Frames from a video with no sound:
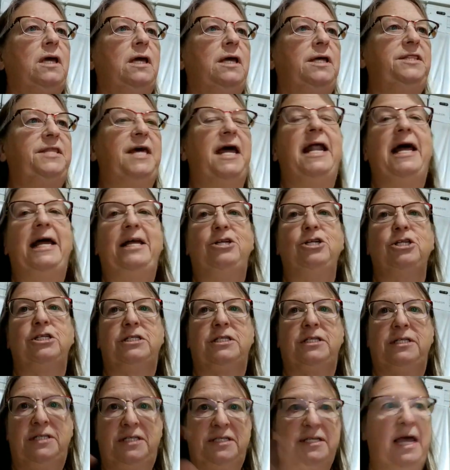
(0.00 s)
then I
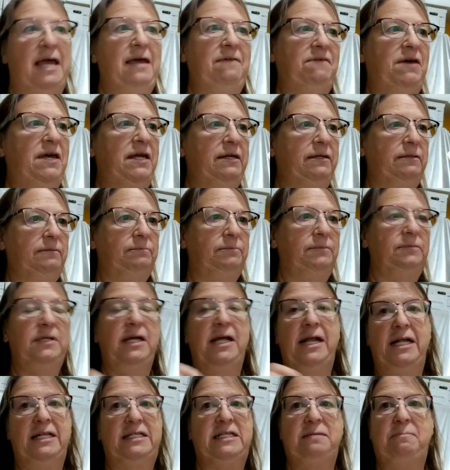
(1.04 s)
just save it,
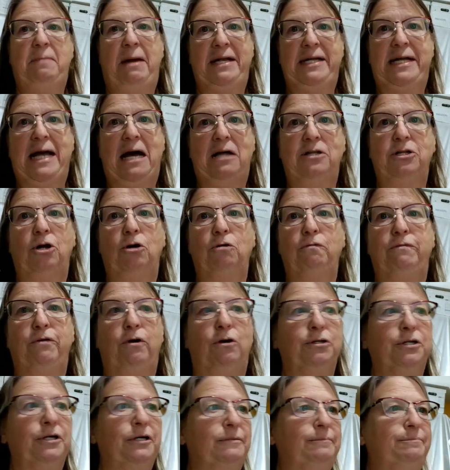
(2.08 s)
and it's in my download
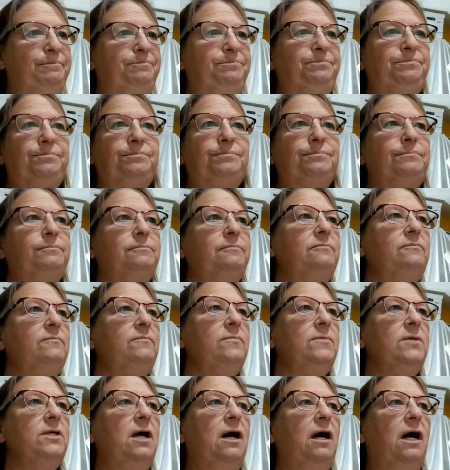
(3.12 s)
folder.
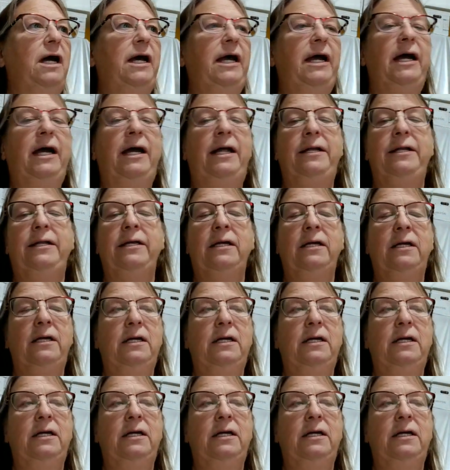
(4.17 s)
And